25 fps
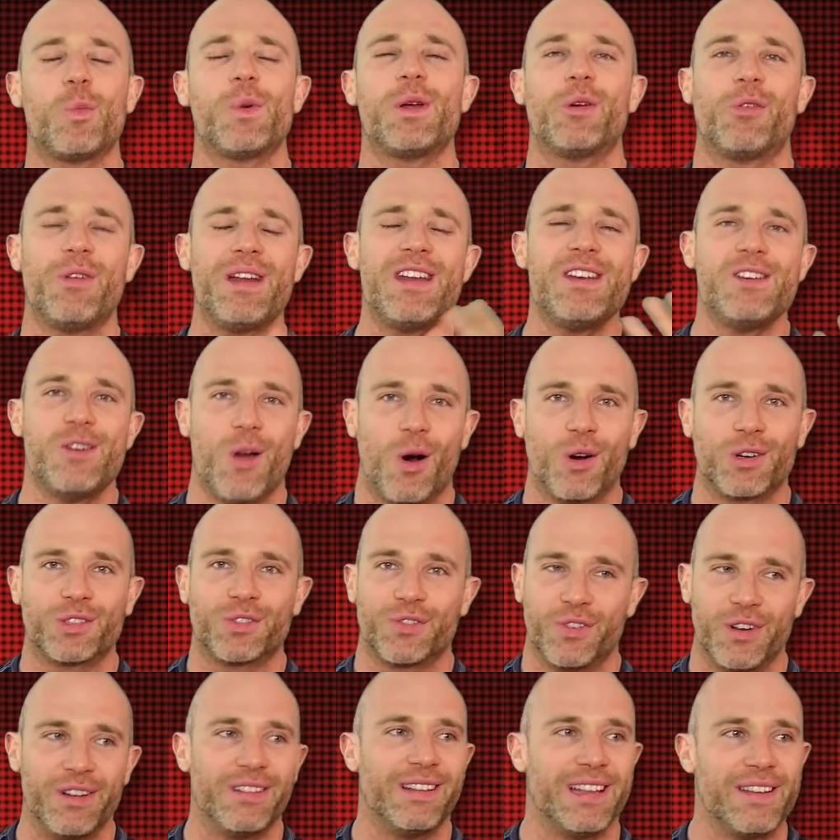we were in
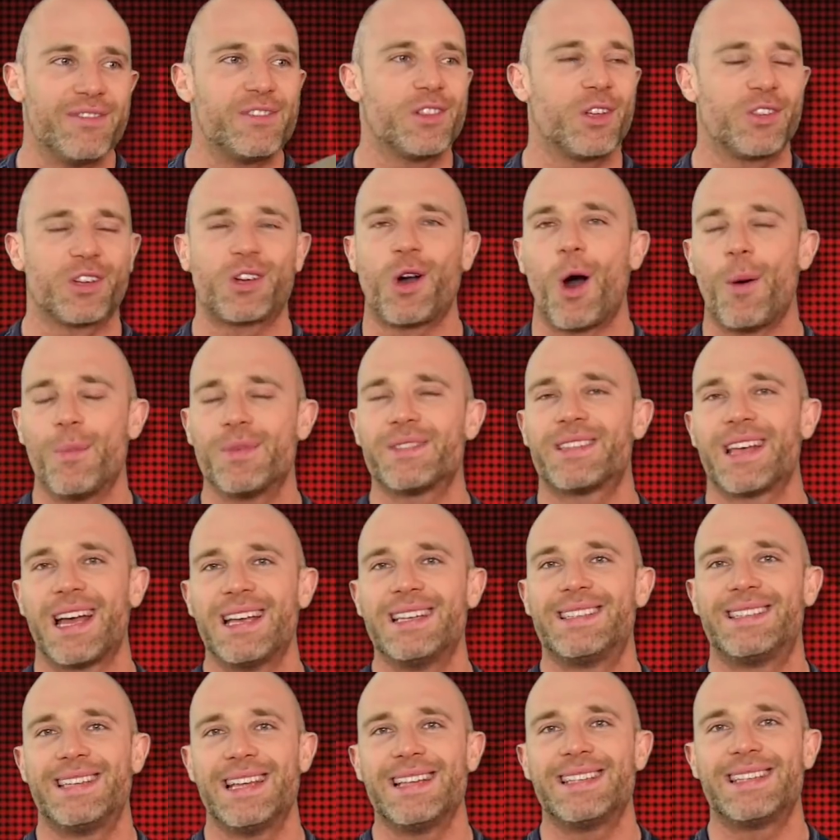Knoxville, even though the
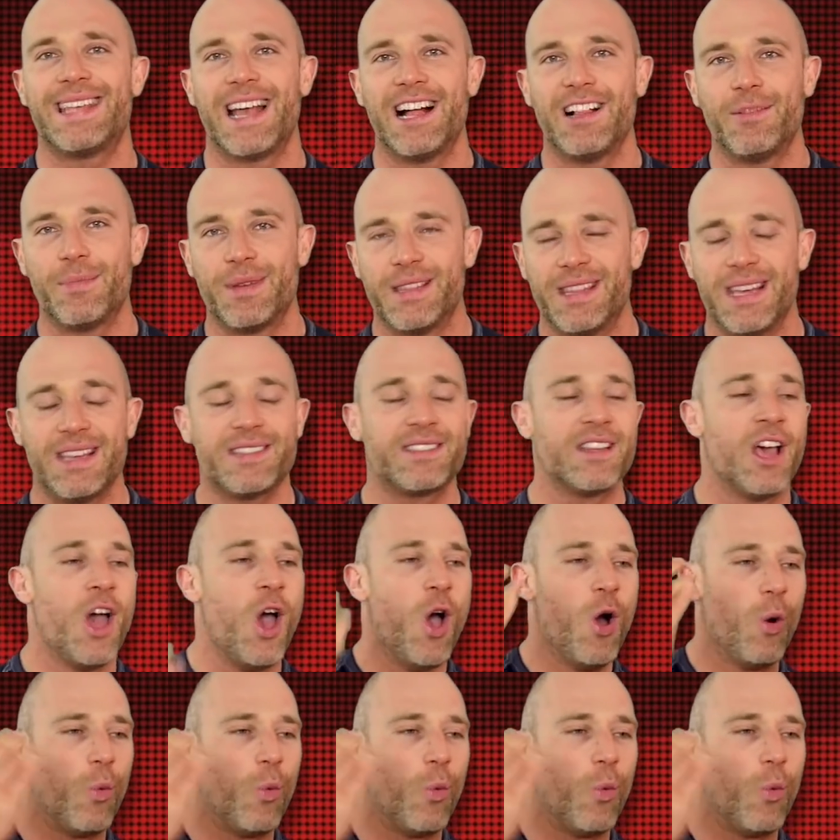commentators did tell me this,